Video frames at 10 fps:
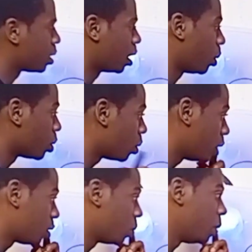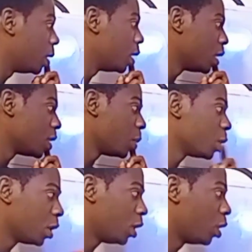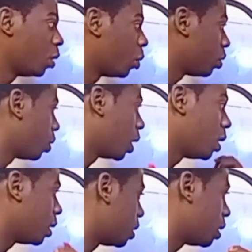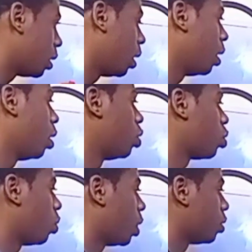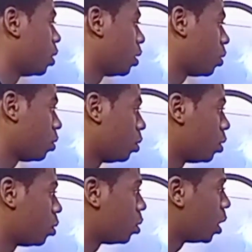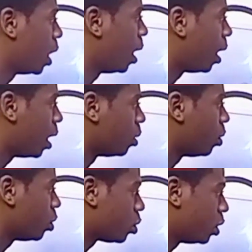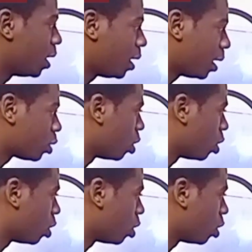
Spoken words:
also lead to bleeding, especially in the morning, any trauma to the tooth. And also there are some